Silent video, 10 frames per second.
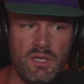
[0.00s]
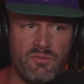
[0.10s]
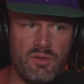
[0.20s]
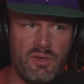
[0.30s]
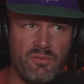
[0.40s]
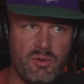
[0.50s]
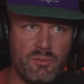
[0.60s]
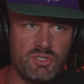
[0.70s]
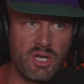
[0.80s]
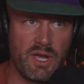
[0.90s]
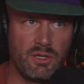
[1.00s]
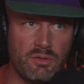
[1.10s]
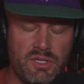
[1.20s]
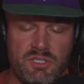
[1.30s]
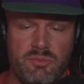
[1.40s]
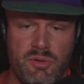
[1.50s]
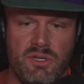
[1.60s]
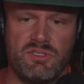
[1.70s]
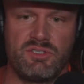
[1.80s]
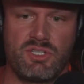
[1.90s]
if a child
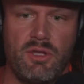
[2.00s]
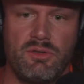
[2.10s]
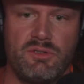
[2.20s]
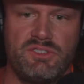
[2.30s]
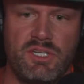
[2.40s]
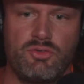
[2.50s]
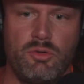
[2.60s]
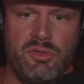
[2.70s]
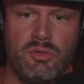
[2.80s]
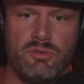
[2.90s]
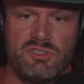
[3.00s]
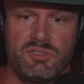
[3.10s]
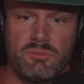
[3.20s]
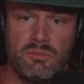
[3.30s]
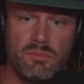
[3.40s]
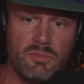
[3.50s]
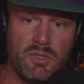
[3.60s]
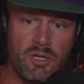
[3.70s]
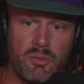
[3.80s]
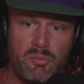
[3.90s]
experiences childhood sexual abuse,
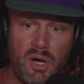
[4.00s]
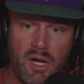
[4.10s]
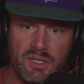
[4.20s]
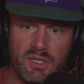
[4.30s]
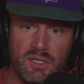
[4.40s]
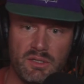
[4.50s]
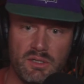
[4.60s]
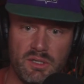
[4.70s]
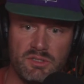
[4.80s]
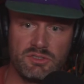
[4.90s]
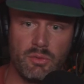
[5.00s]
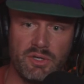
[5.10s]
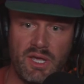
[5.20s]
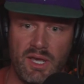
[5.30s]
their body is going to